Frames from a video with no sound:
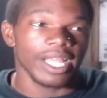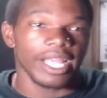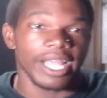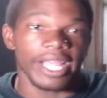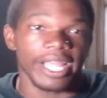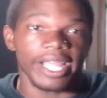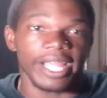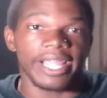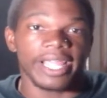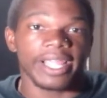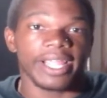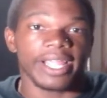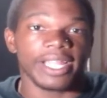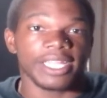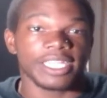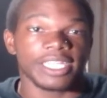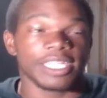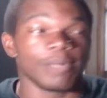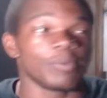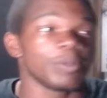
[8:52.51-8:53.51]
And
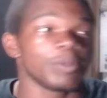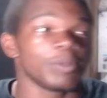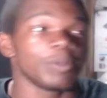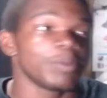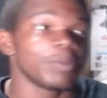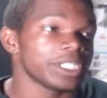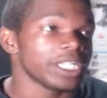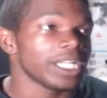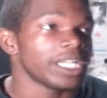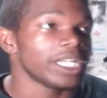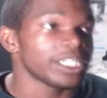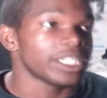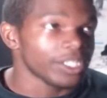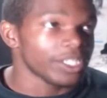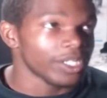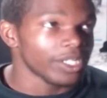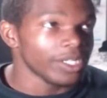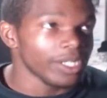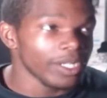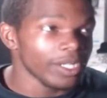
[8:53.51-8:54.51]
some people will say that's
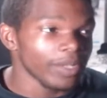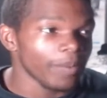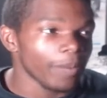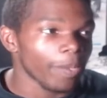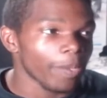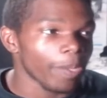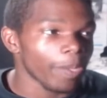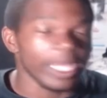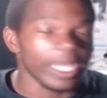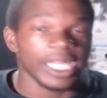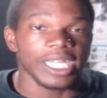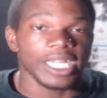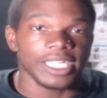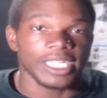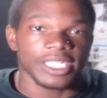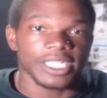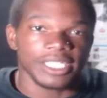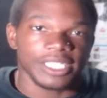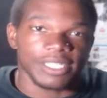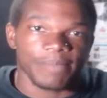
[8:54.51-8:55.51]
good
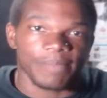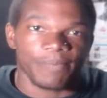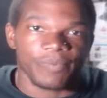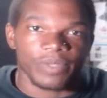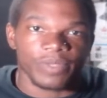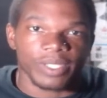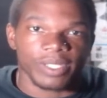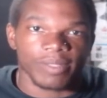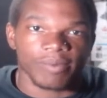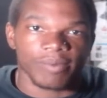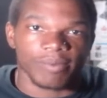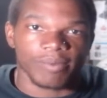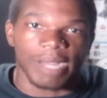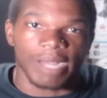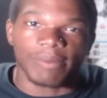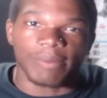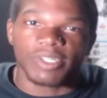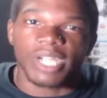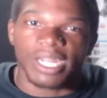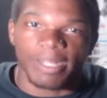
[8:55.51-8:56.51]
because
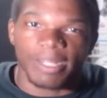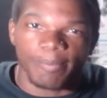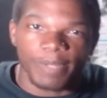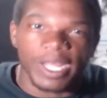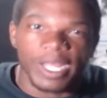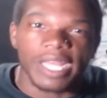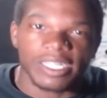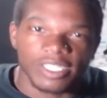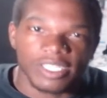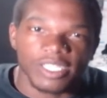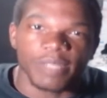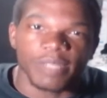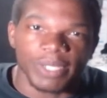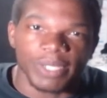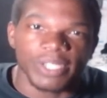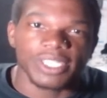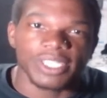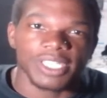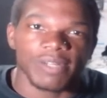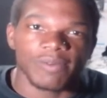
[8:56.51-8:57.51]
I'm trying to actually
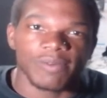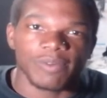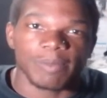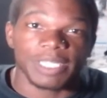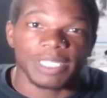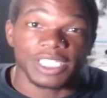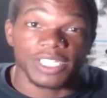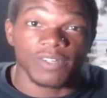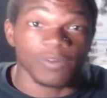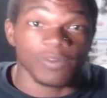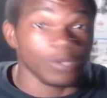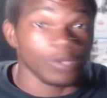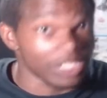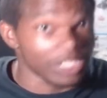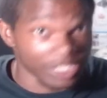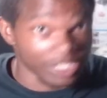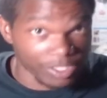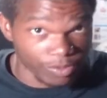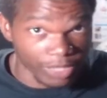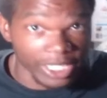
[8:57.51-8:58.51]
build something for myself, which
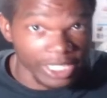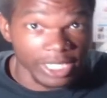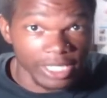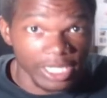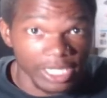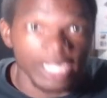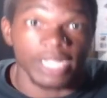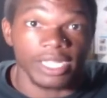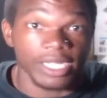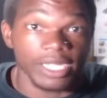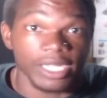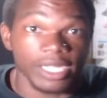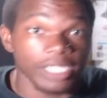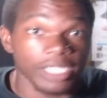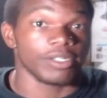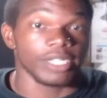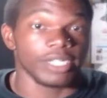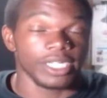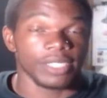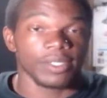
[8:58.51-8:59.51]
is great. It is
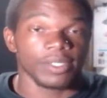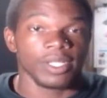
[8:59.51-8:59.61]
great.